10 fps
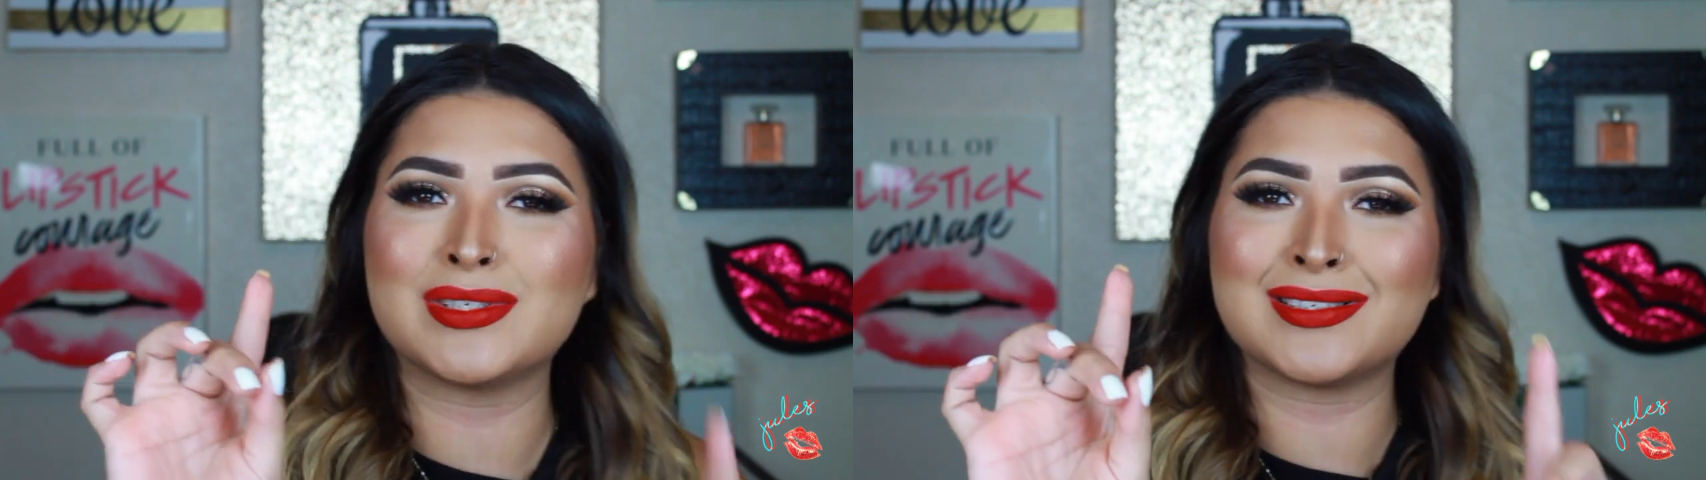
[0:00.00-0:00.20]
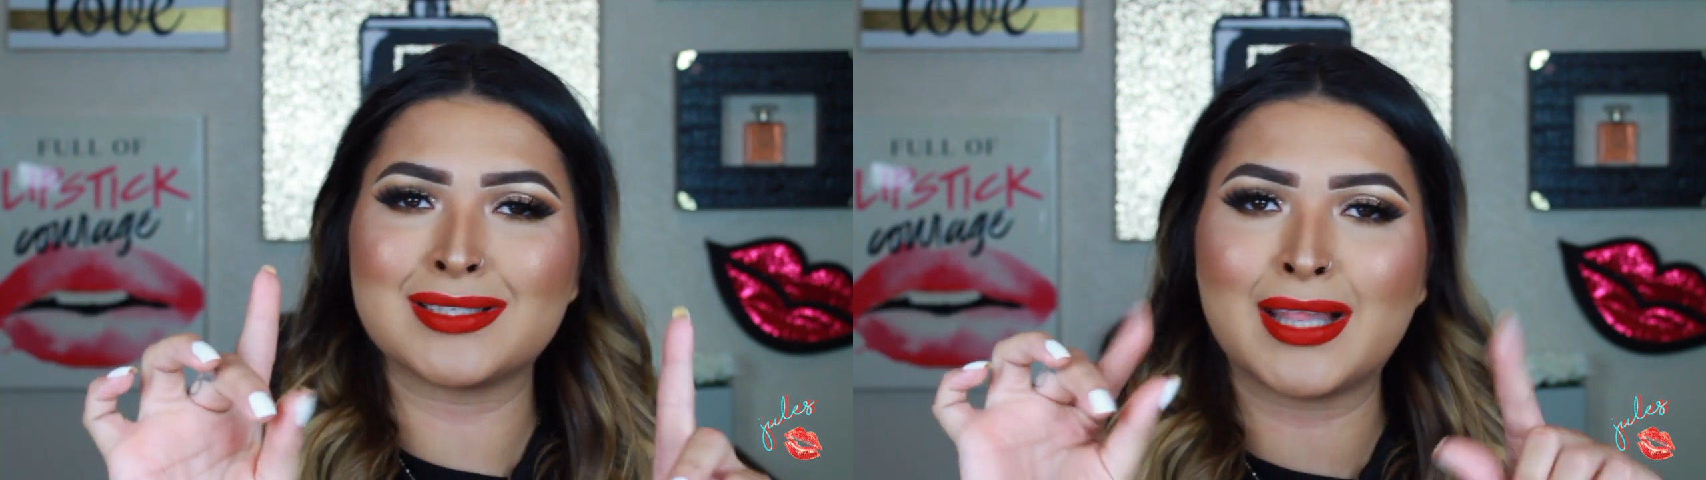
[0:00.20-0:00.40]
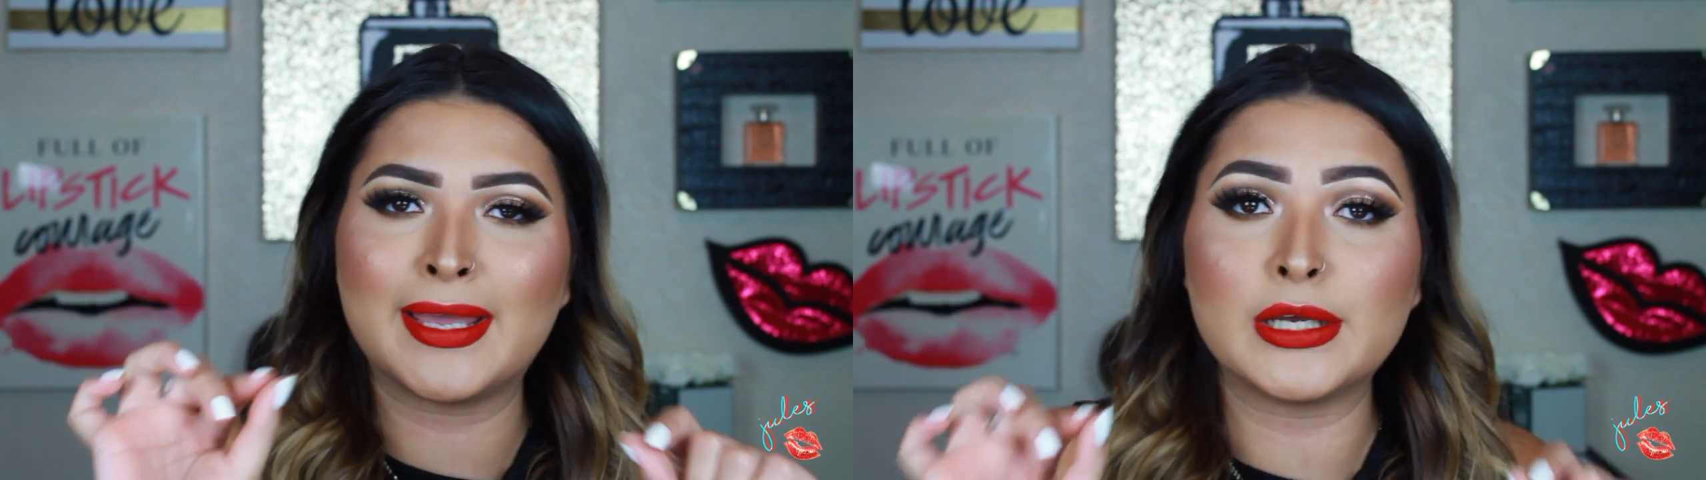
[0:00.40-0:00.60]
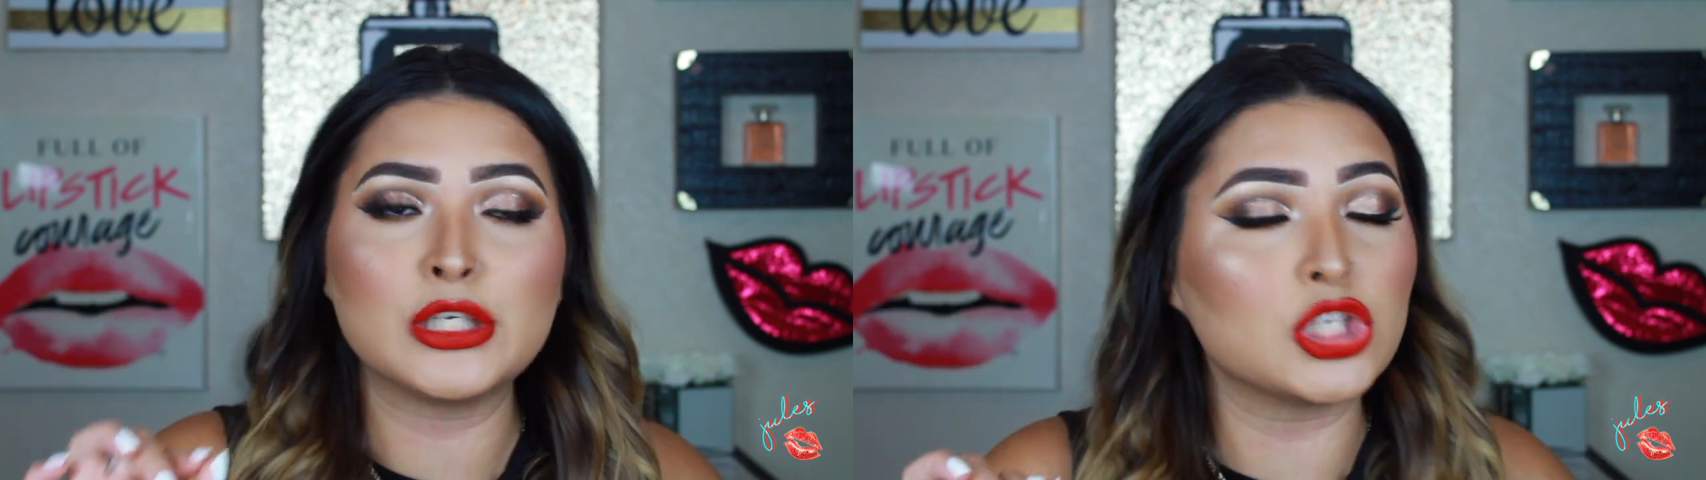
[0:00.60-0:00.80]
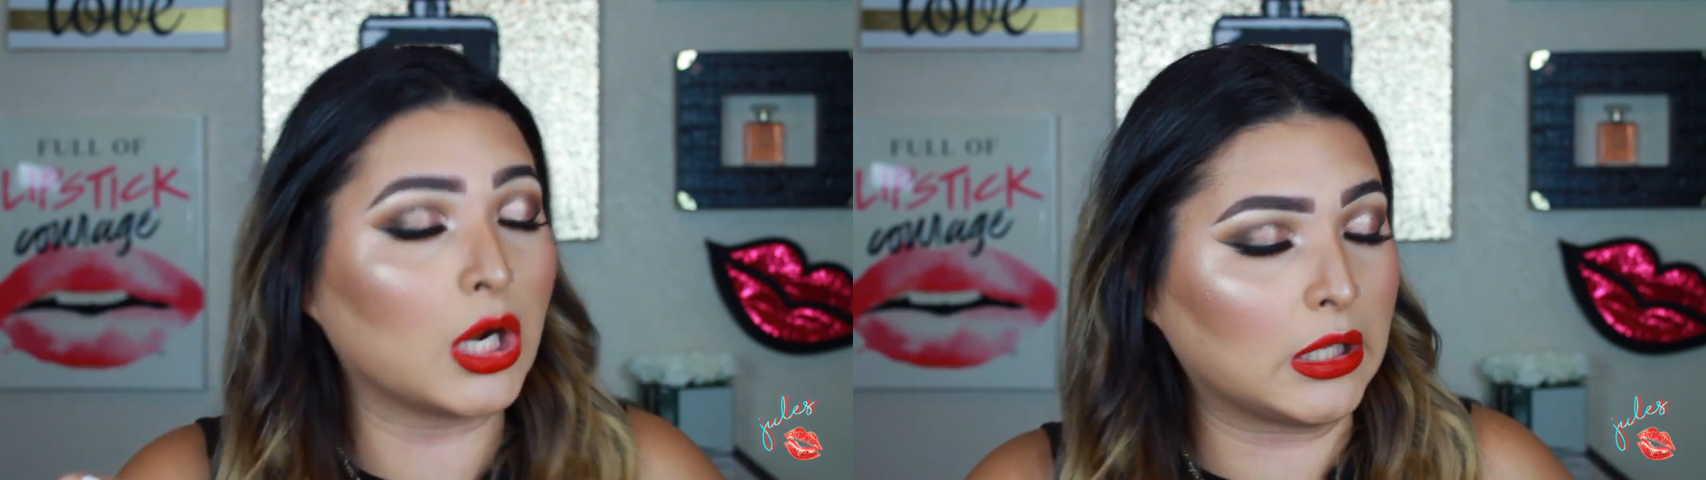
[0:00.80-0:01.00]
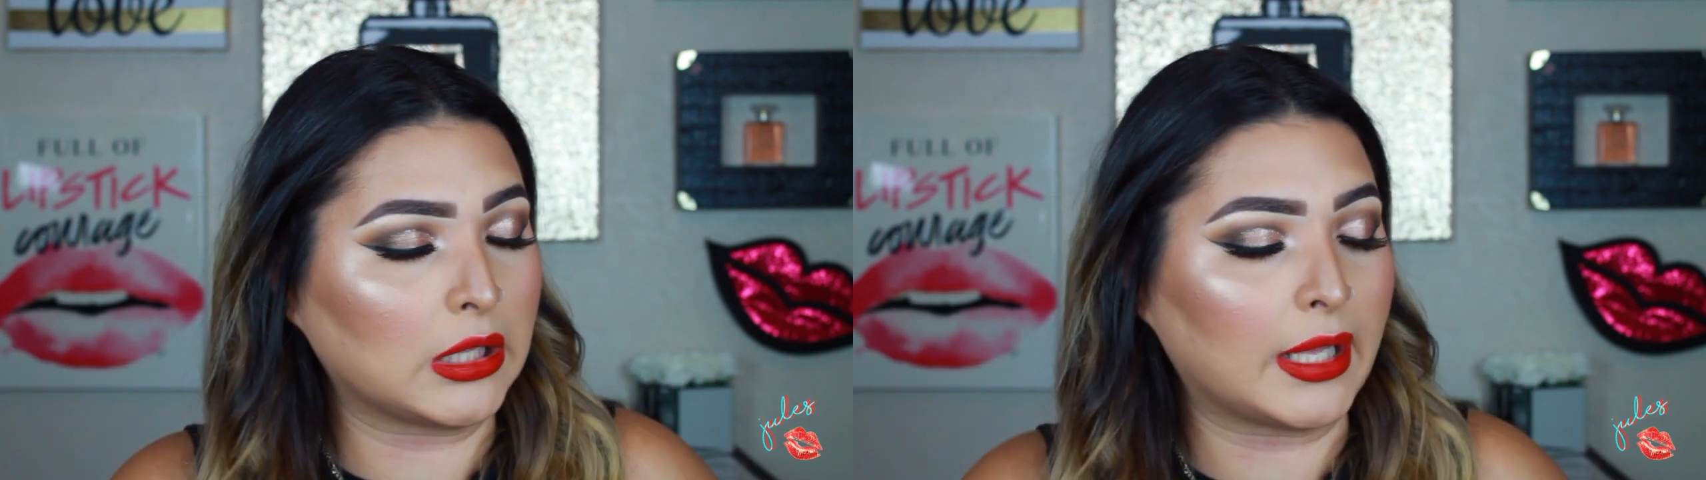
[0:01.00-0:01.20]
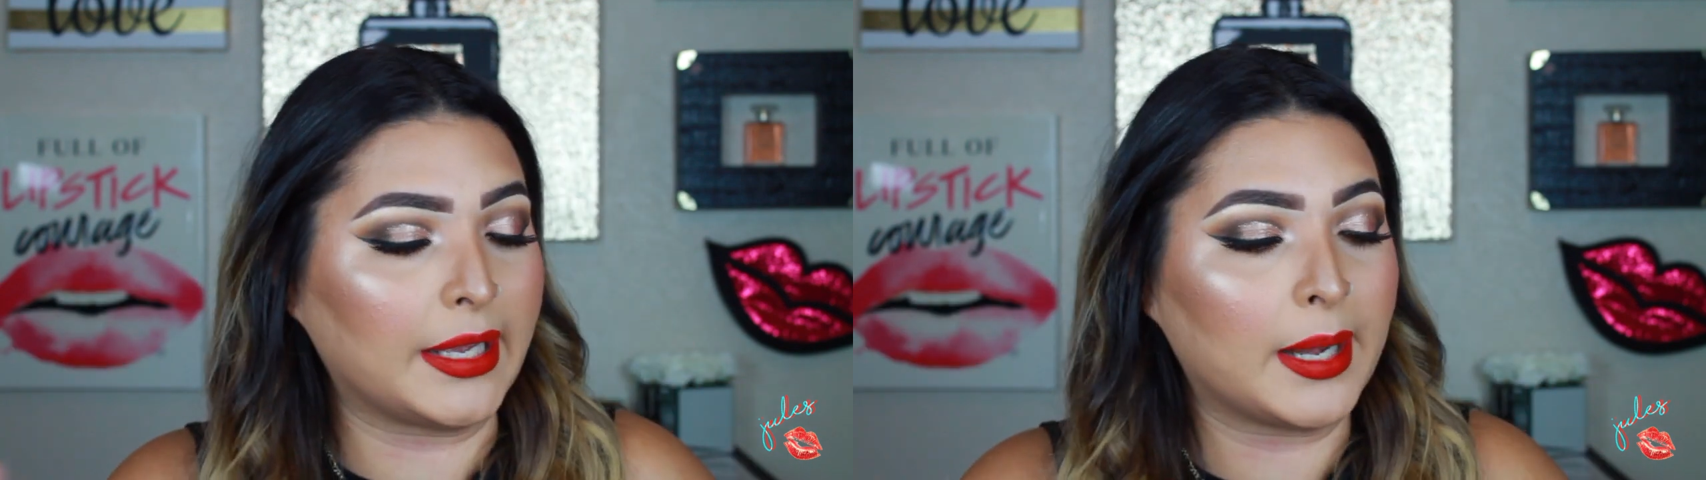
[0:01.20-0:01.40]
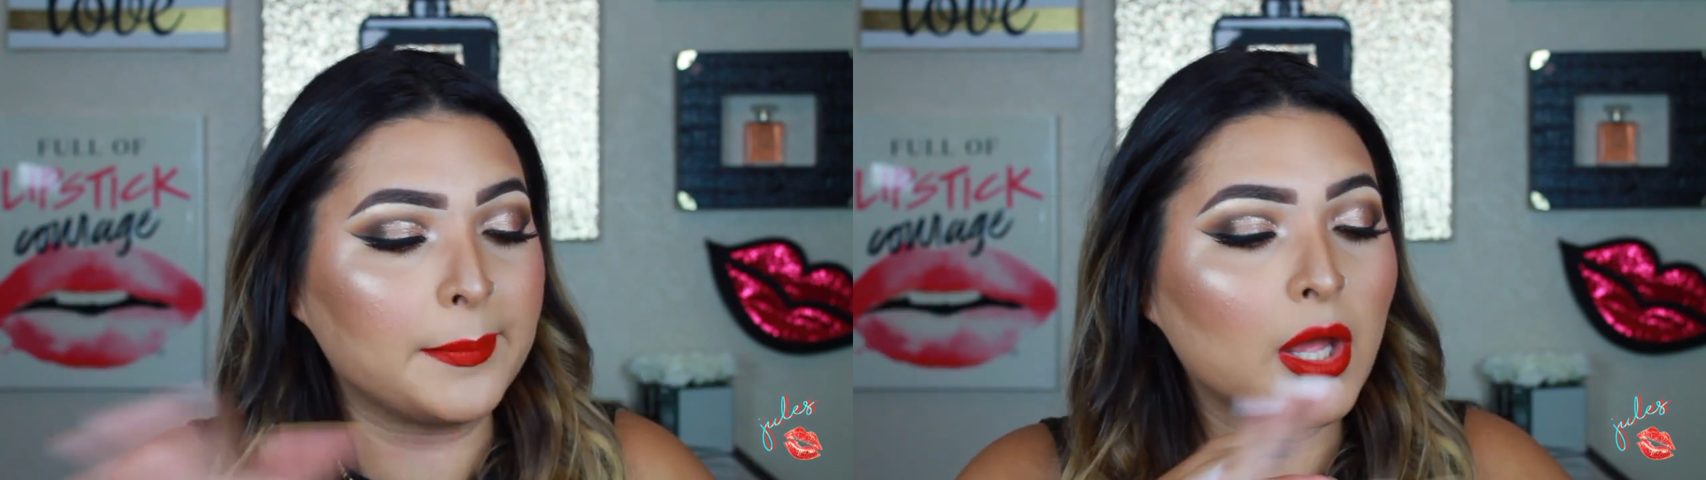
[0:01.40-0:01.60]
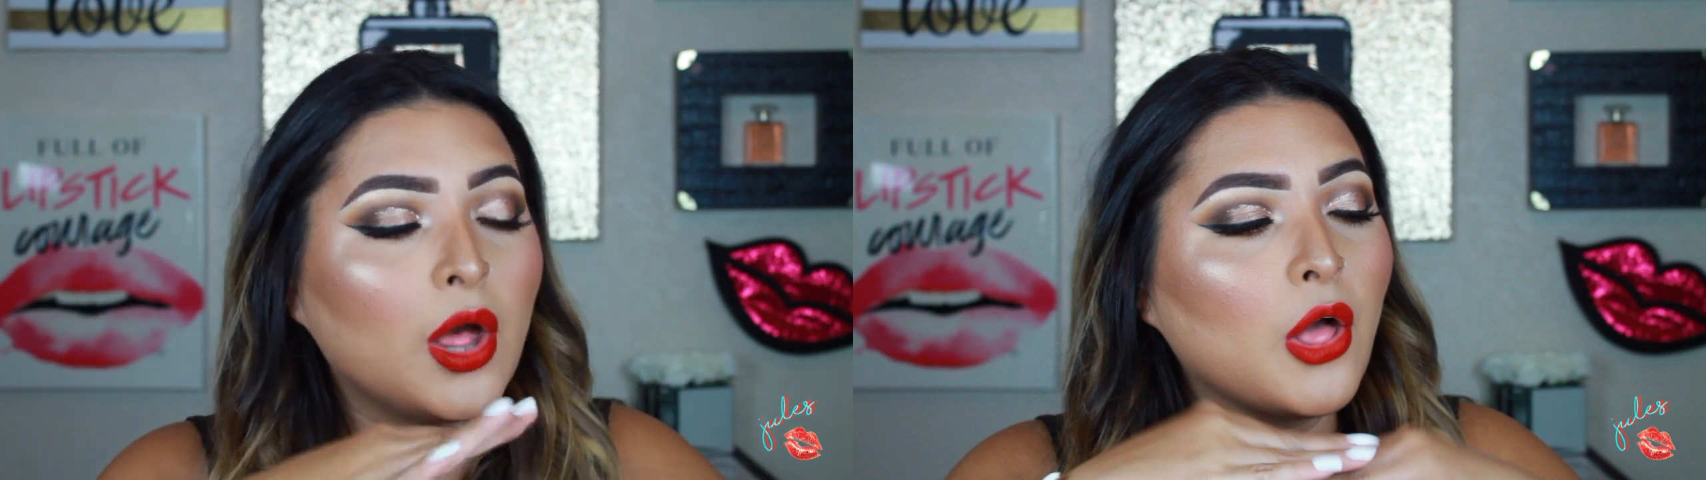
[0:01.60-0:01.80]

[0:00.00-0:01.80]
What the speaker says: Snatched Glam.